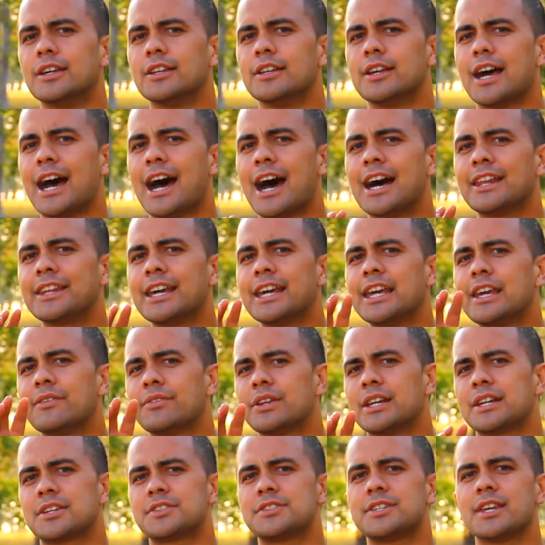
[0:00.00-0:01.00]
are they
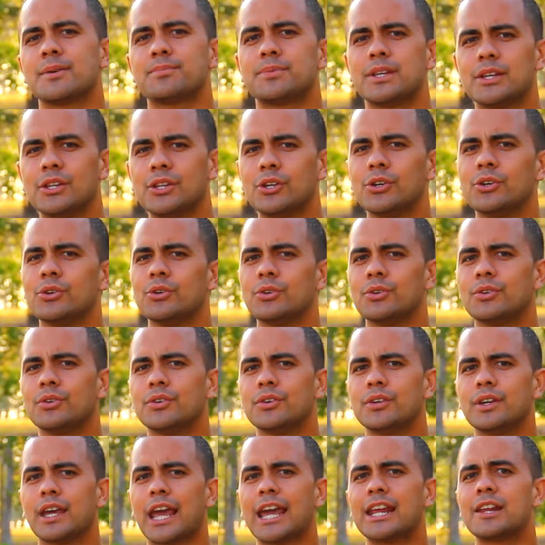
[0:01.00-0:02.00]
even accepting you
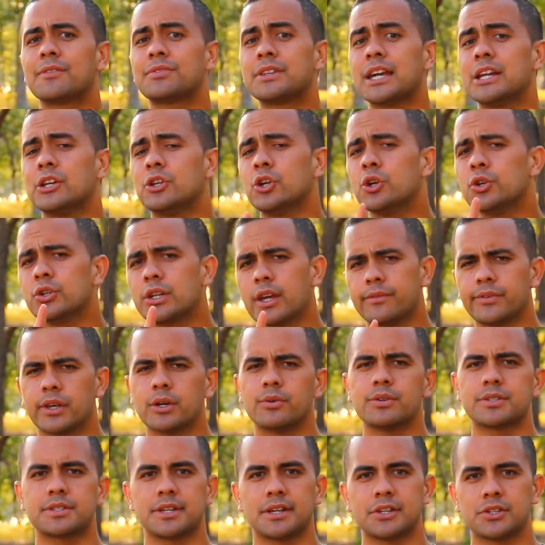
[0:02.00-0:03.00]
And if they do give you
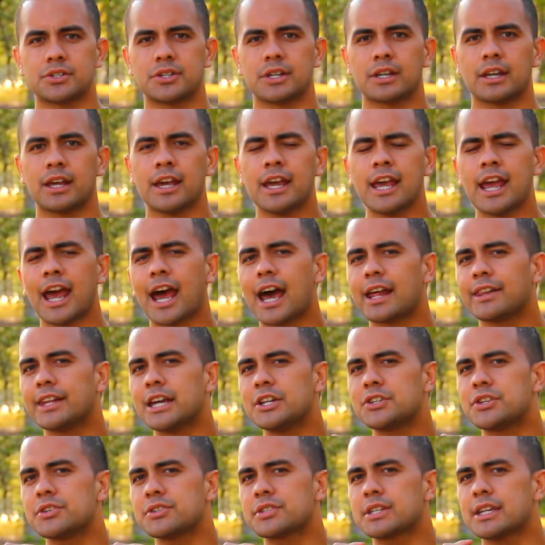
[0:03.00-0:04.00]
attention, are
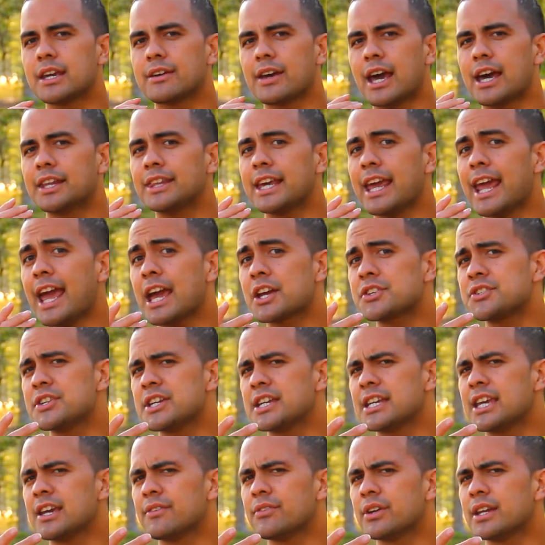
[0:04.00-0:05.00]
they actually
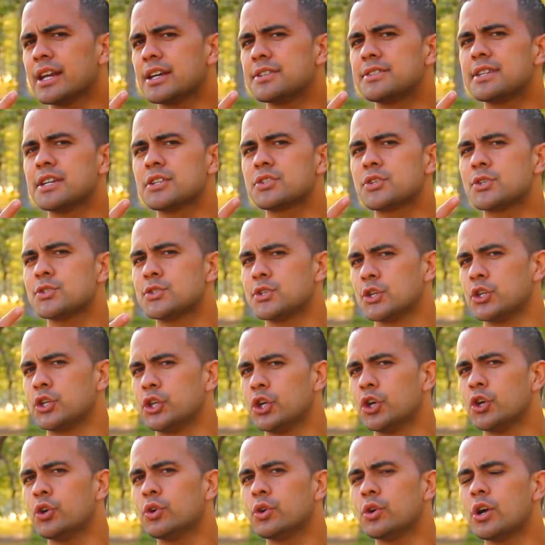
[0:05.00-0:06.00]
giving attention to
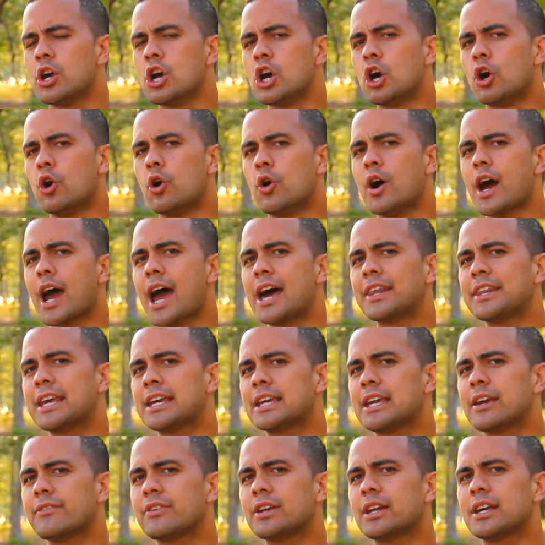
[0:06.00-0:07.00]
you, or are they
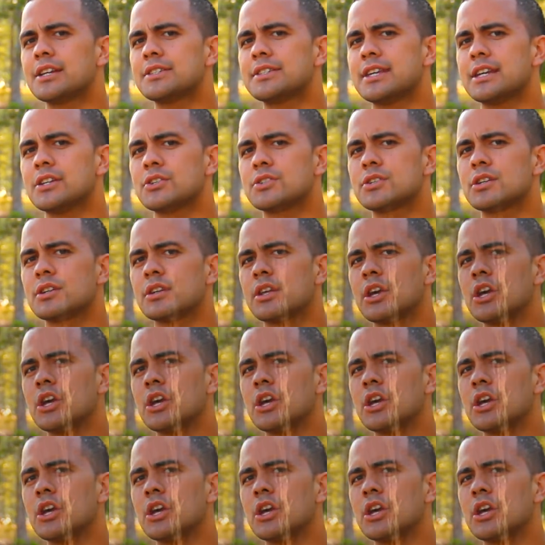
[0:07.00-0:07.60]
giving attention